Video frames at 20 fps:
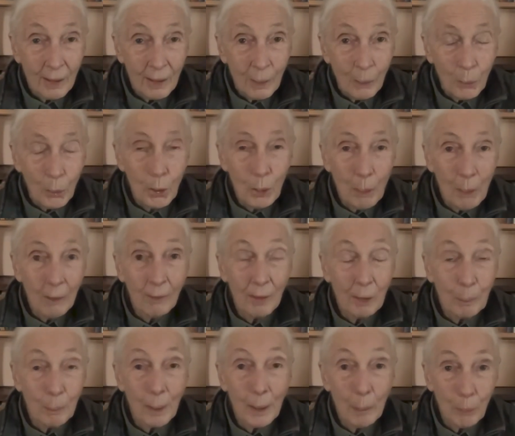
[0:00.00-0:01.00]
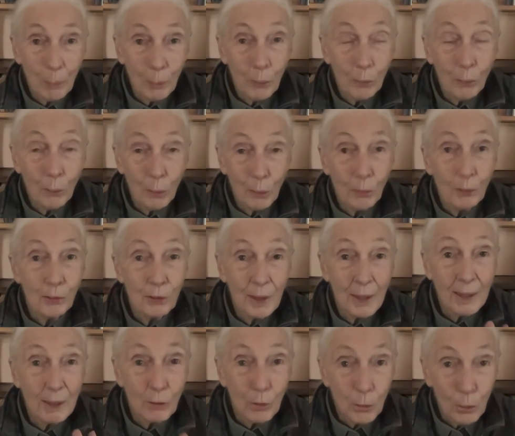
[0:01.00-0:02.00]
what about the people who lose their
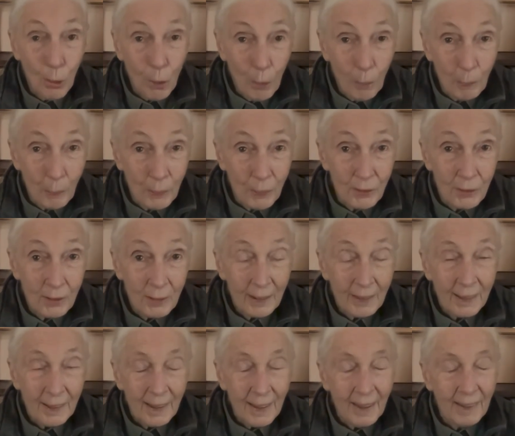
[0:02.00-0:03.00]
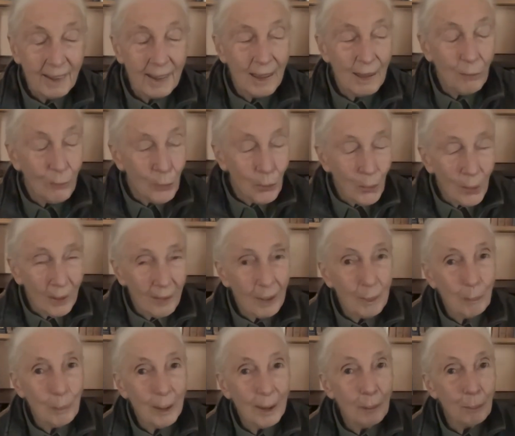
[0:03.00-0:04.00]
jobs? And if you had the
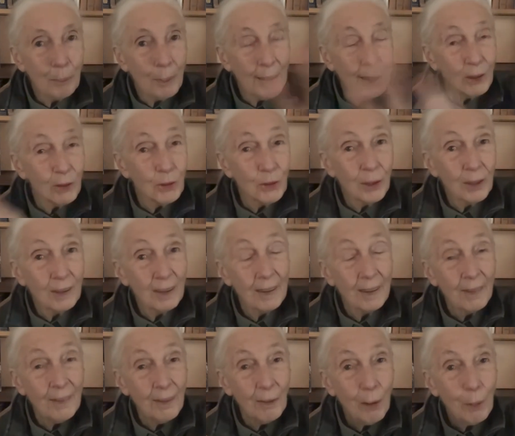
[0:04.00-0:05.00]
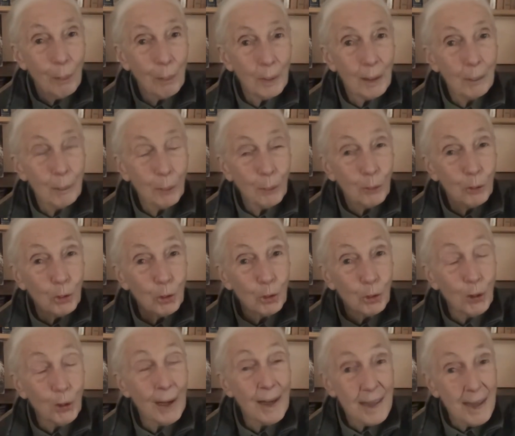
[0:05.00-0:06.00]
big picture, there are people
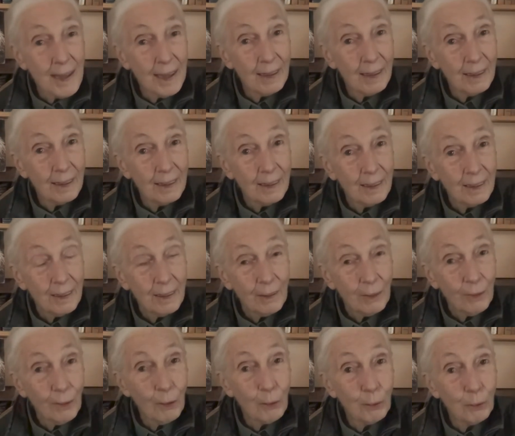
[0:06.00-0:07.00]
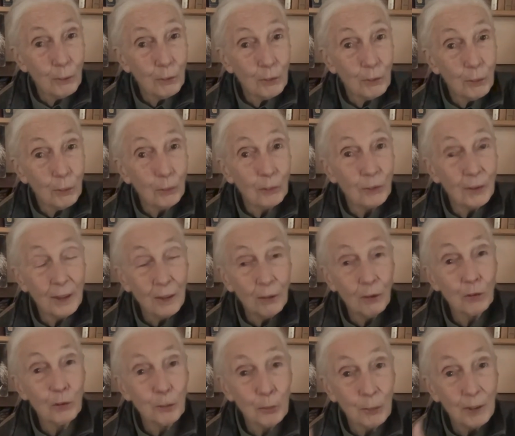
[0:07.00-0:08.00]
training those whose
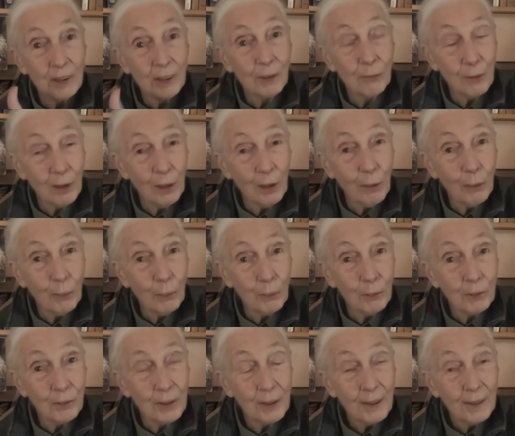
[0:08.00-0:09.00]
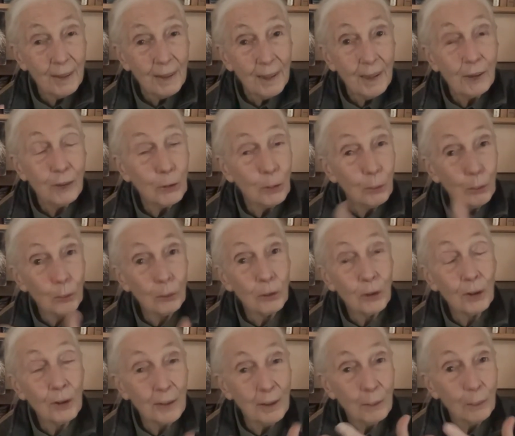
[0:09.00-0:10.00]
industries have closed into
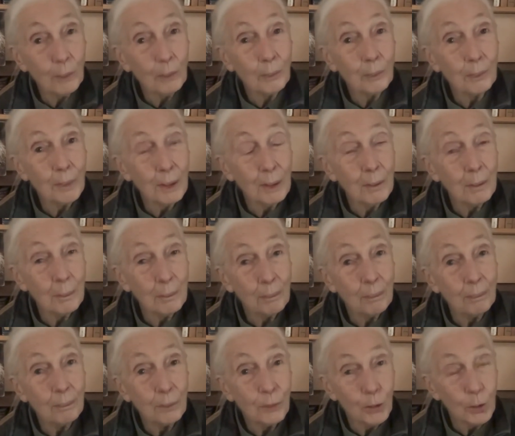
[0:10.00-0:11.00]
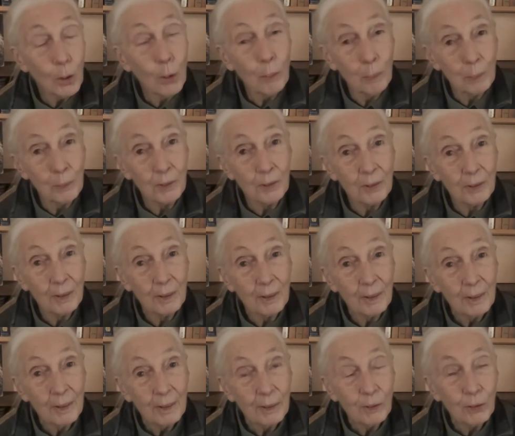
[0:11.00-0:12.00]
alternate jobs.
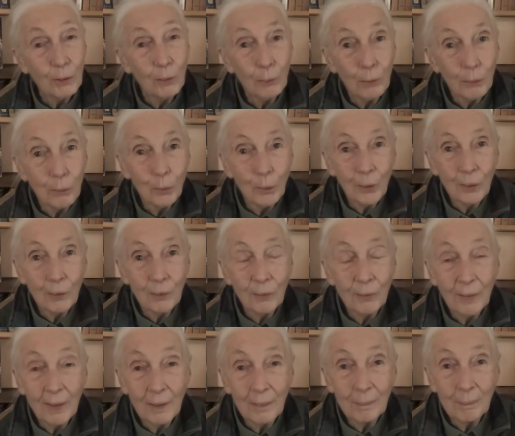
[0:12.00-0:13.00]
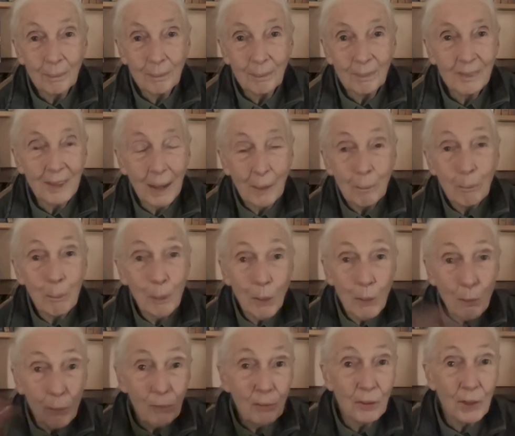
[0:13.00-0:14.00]
So you could have done
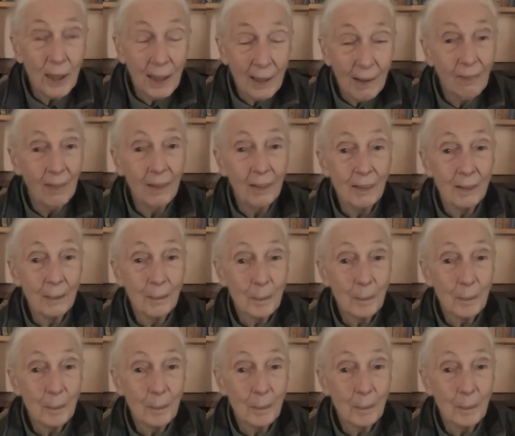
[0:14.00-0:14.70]
both together.